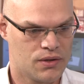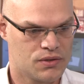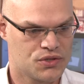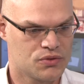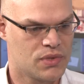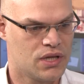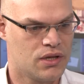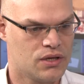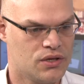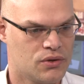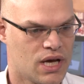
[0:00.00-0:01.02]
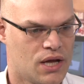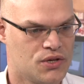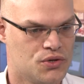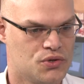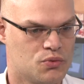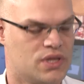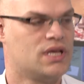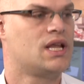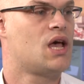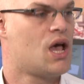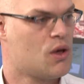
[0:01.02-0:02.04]
something that you can use within
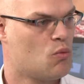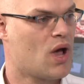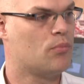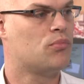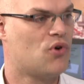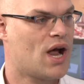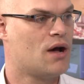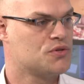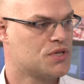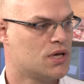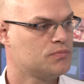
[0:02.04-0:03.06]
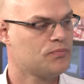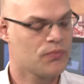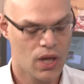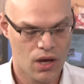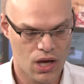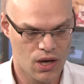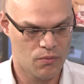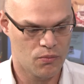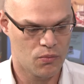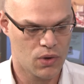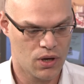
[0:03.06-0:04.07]
a web browser,
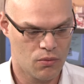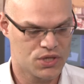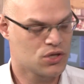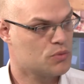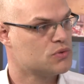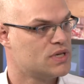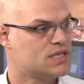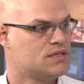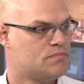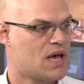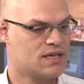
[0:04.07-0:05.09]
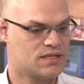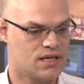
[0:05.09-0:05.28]
which OpSuite is based